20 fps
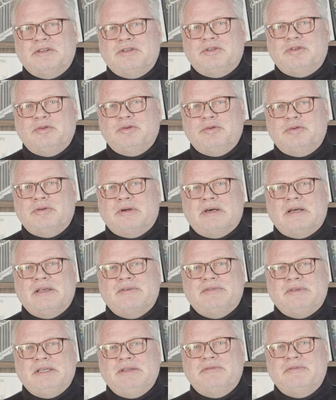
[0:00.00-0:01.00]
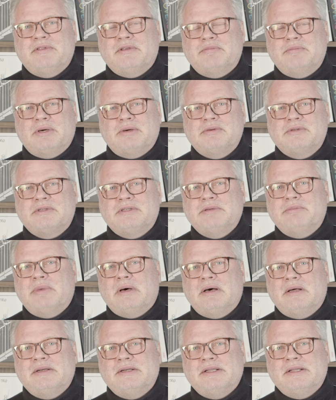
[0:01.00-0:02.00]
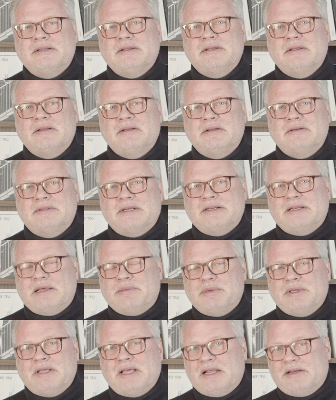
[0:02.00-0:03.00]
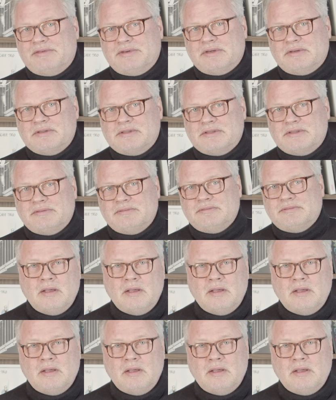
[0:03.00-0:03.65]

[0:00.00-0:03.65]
to drive even the most demanding dynamic headphones.